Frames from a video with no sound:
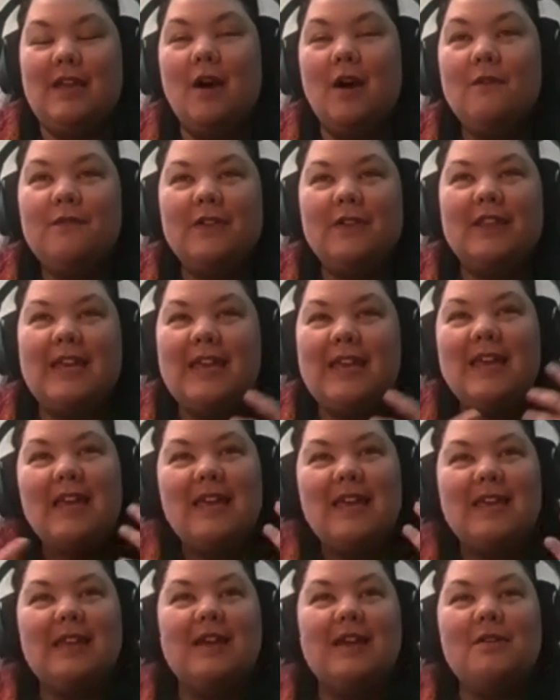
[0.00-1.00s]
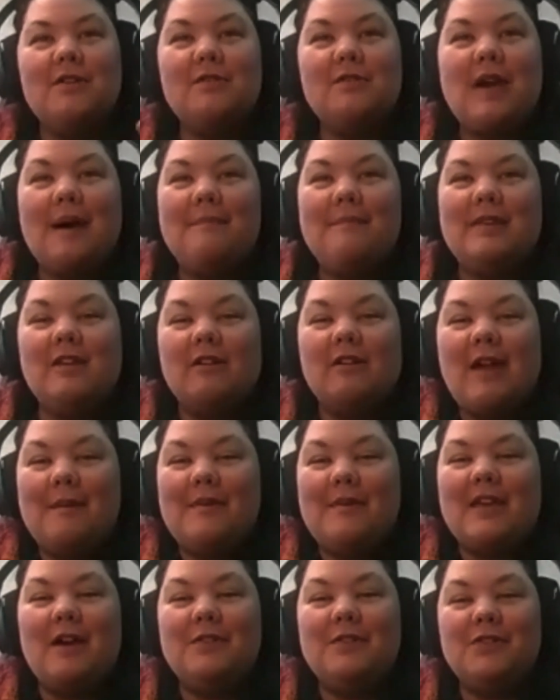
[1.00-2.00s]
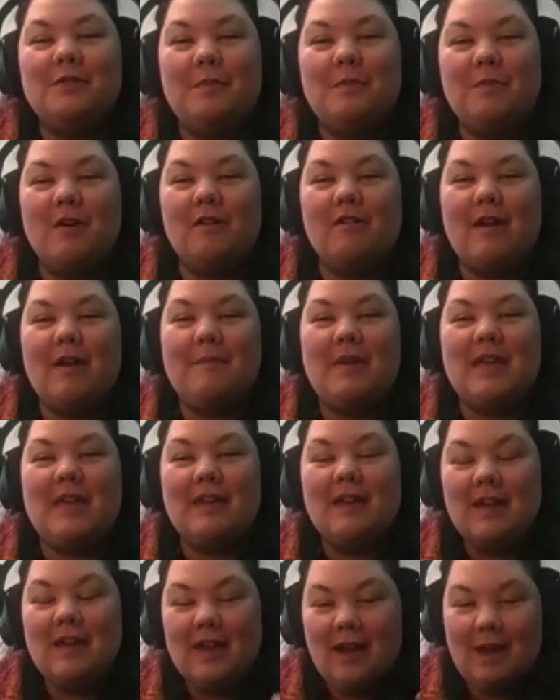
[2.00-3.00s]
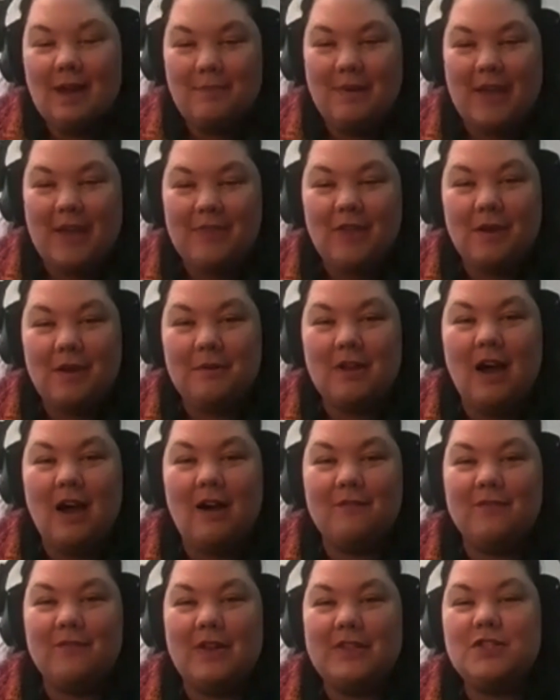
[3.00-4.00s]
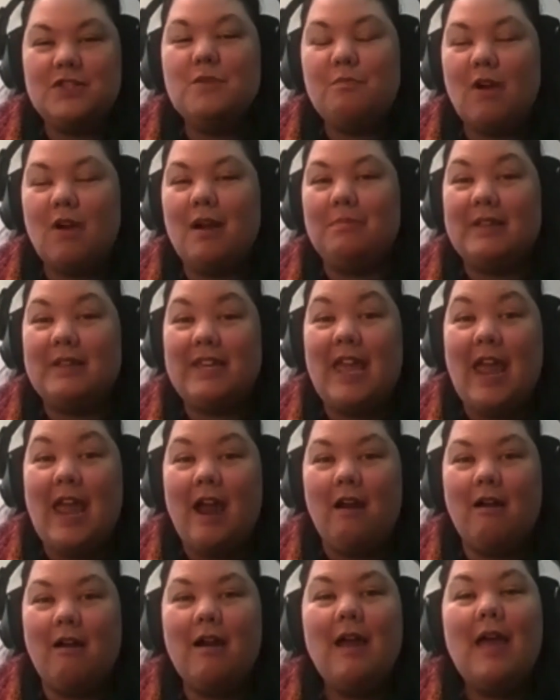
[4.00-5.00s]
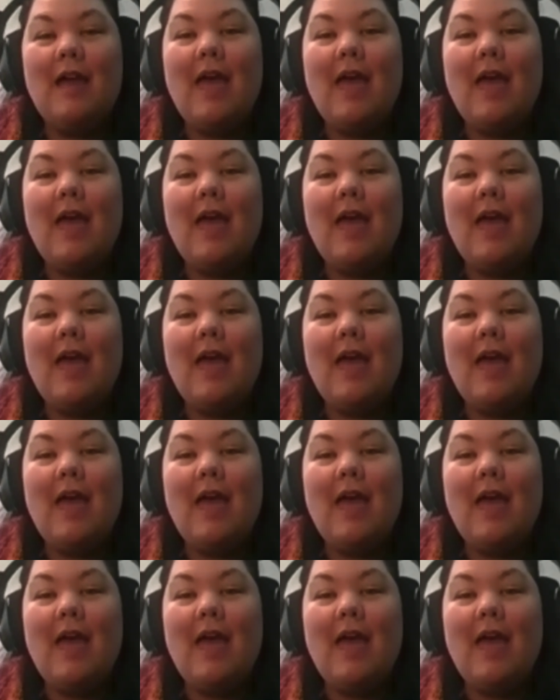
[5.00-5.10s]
Hopefully, you're coming out to a Python conference, you probably care.